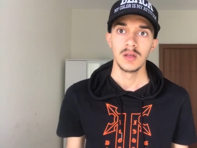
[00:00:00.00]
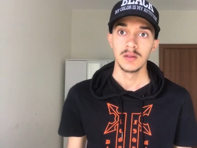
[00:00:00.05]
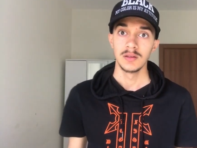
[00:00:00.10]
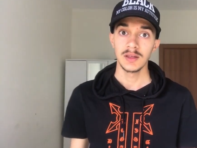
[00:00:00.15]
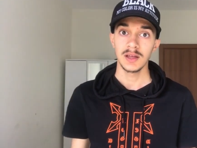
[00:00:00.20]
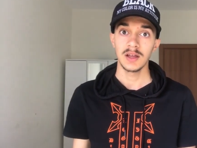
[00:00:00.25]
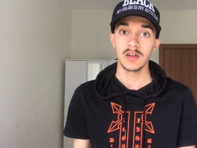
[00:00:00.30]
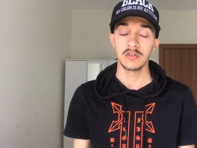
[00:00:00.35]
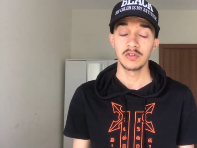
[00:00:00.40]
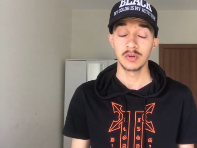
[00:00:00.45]

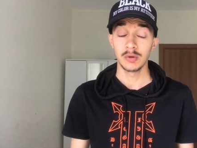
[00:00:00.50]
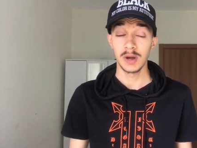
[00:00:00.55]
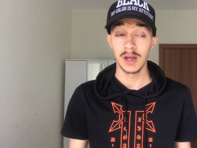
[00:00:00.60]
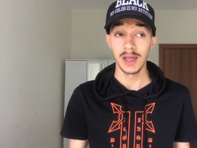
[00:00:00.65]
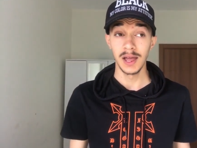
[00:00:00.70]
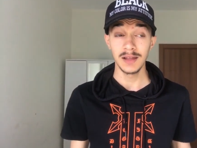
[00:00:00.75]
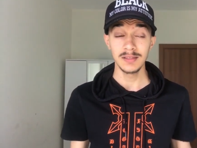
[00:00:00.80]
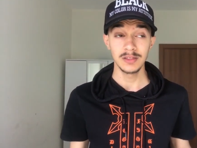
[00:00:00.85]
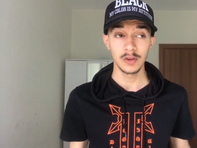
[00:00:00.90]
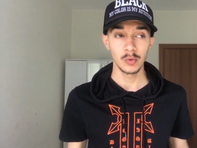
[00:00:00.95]
Yeah guys, so I
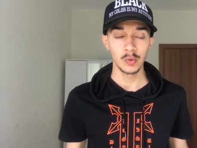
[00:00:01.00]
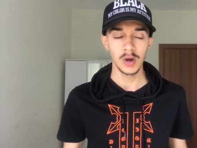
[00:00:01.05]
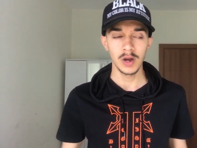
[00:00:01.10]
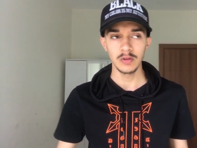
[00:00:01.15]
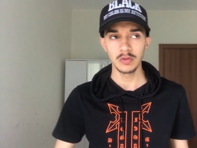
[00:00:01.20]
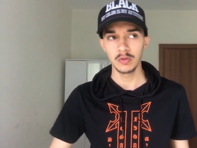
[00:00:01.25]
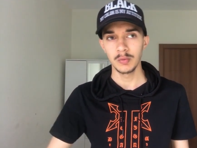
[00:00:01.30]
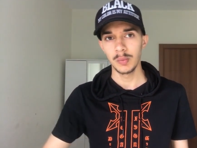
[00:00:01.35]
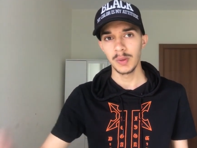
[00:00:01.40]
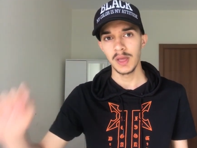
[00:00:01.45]
had the
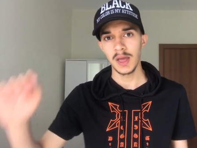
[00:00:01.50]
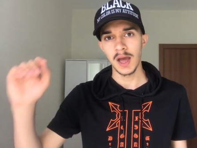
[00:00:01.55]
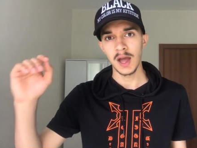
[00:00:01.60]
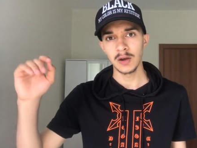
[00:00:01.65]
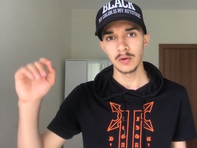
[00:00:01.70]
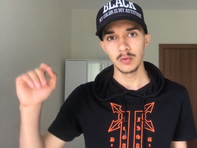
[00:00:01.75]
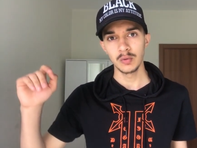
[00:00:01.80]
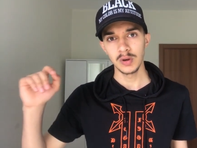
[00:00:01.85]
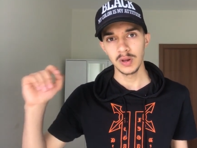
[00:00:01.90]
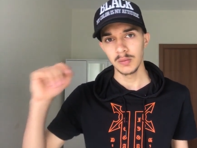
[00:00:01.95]
right to be
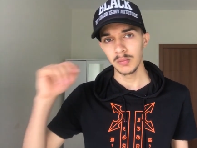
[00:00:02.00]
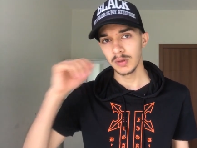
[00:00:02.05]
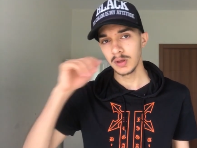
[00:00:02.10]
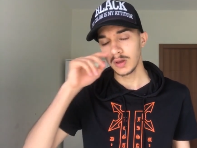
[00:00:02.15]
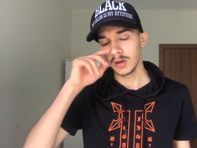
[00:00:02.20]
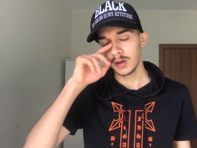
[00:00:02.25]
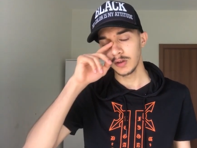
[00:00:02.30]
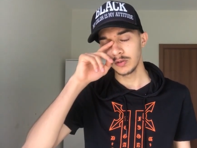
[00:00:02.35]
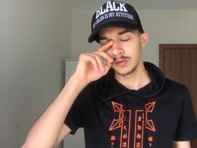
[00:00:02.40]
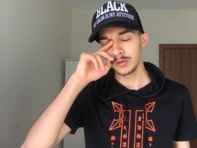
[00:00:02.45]
angry
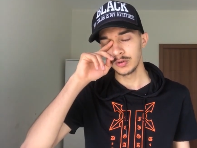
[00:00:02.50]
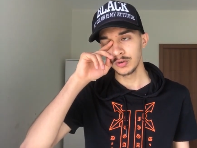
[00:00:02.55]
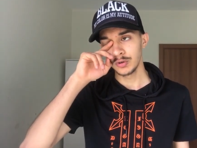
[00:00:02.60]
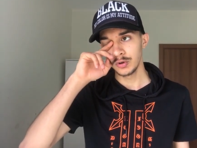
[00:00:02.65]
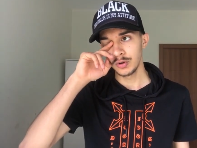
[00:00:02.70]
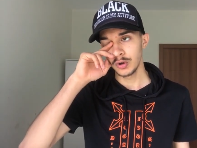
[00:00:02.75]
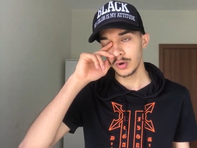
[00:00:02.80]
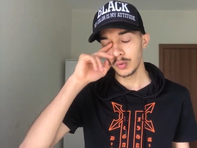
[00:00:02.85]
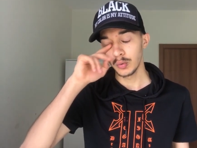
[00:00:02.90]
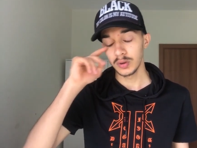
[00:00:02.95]
because you
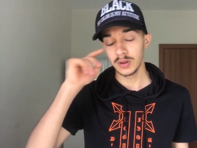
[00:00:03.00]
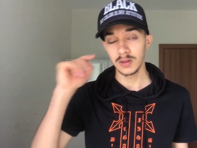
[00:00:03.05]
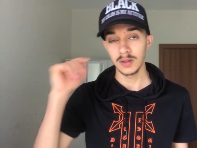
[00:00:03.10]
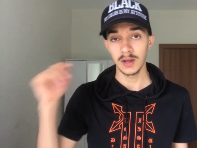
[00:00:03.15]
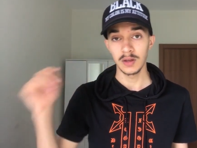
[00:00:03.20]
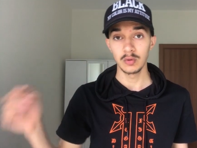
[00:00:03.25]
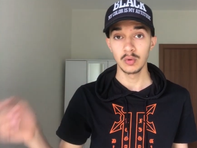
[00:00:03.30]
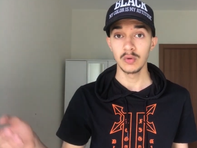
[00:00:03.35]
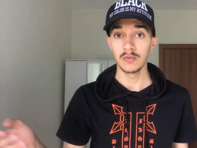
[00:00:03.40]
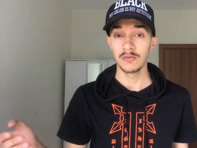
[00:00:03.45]
don't know what did
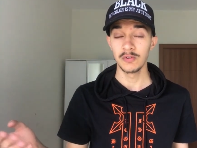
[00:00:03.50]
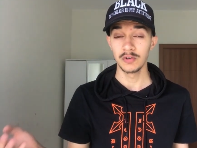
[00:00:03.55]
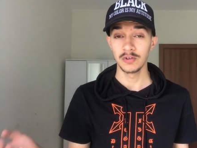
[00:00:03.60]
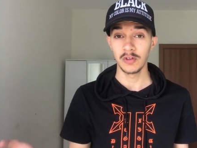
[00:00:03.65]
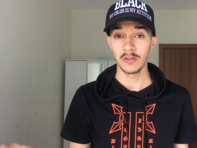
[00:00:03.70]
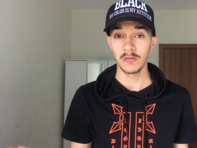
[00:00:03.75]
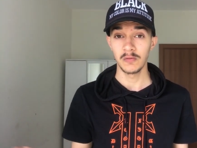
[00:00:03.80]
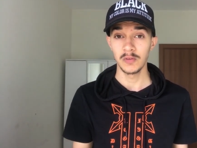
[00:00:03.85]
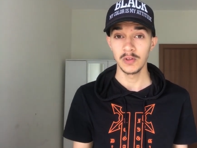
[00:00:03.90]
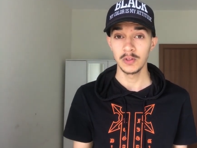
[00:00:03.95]
I do for
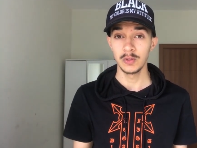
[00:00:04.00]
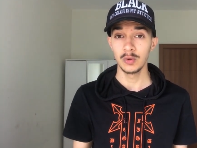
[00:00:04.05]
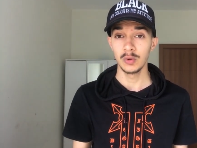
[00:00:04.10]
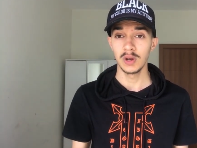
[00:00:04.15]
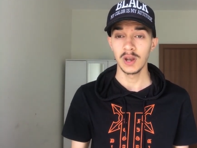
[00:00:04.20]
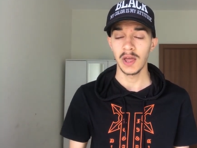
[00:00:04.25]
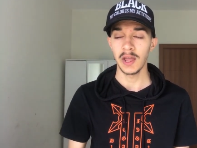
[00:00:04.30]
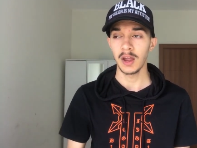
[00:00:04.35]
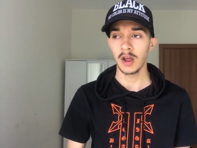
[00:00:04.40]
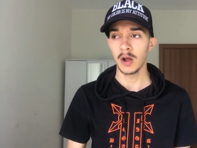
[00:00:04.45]
this video,
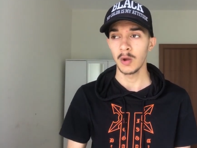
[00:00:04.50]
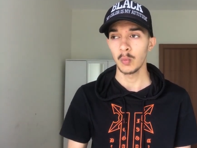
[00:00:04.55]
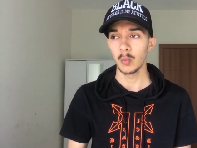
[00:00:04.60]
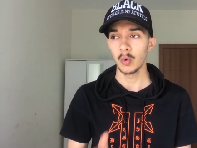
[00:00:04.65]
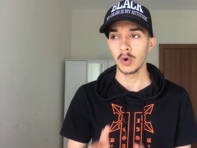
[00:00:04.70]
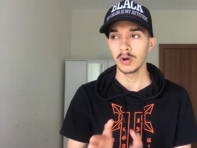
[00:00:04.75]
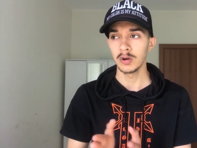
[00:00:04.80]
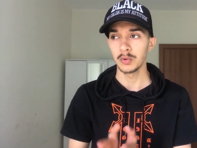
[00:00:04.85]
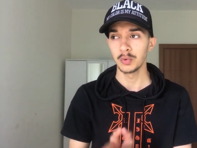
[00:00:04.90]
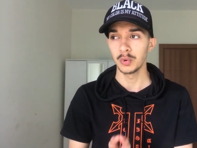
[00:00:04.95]
like I
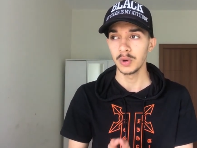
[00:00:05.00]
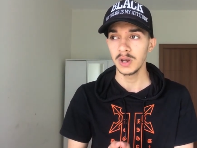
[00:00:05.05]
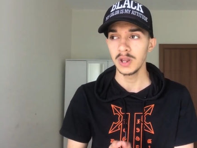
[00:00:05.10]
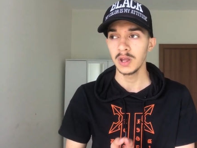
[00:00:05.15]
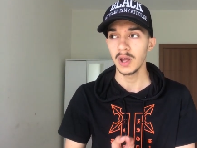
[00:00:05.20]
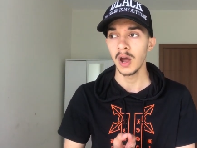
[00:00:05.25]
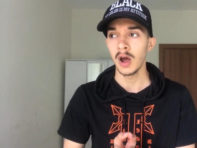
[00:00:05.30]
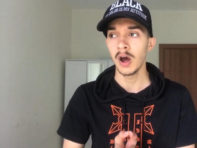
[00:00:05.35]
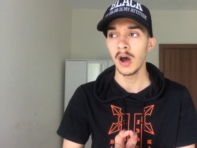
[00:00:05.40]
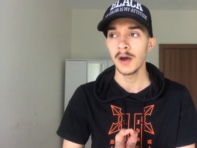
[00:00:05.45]
worked really
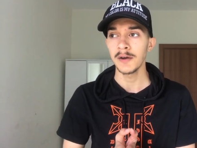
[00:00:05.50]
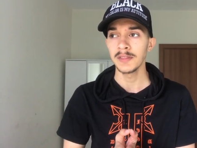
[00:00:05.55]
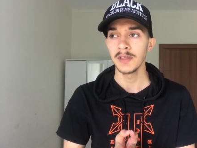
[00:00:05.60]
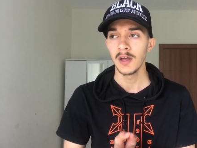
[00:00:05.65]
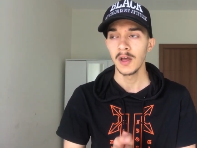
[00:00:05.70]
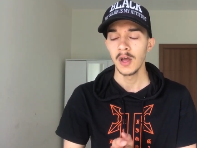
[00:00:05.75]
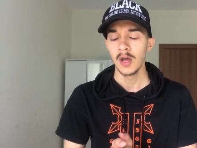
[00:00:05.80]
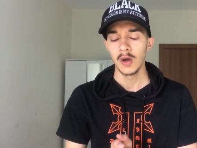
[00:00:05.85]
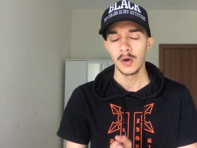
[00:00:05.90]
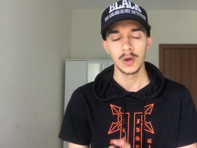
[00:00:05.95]
hard.
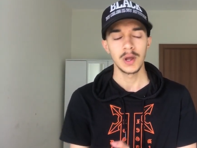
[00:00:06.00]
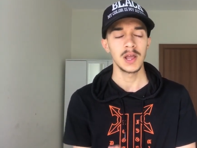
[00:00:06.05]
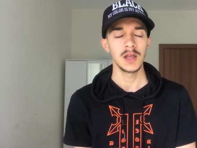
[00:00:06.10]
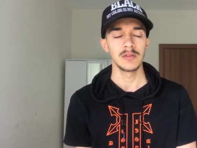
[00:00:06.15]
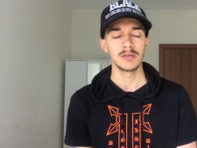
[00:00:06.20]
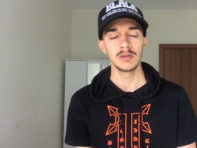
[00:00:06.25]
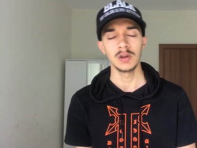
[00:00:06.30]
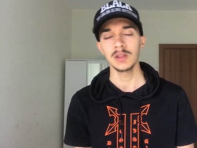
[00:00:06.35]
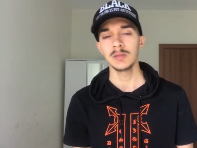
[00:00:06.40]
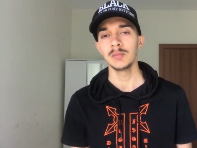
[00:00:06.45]
Okay,
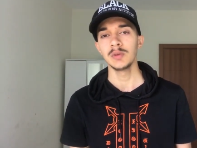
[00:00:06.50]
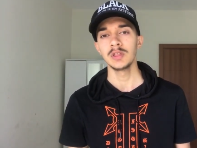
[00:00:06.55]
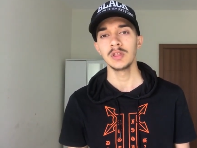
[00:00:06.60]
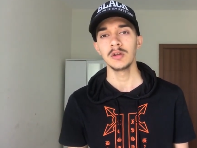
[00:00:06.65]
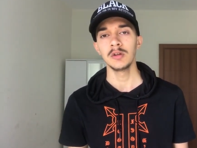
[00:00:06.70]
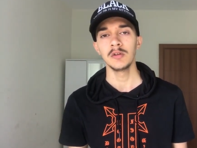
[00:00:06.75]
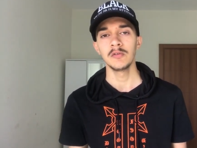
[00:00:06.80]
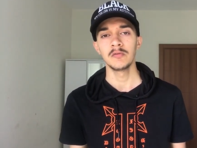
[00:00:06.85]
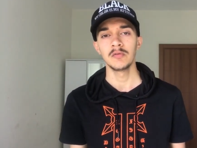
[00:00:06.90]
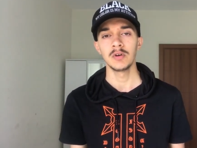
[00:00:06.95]
so let me
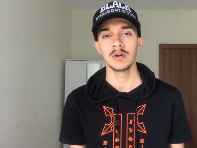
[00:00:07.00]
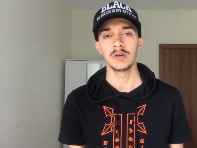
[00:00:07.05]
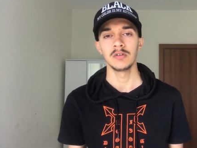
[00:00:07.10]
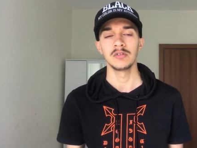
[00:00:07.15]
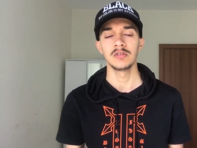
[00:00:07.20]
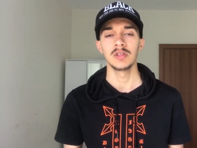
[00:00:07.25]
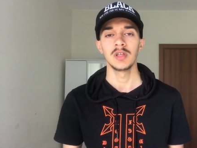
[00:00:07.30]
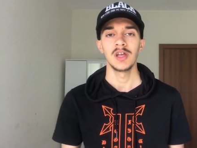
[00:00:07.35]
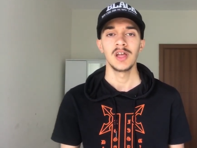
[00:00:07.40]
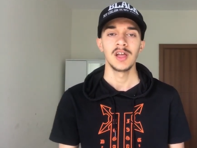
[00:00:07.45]
tell you
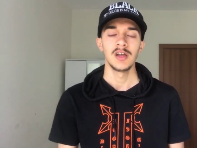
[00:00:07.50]
first.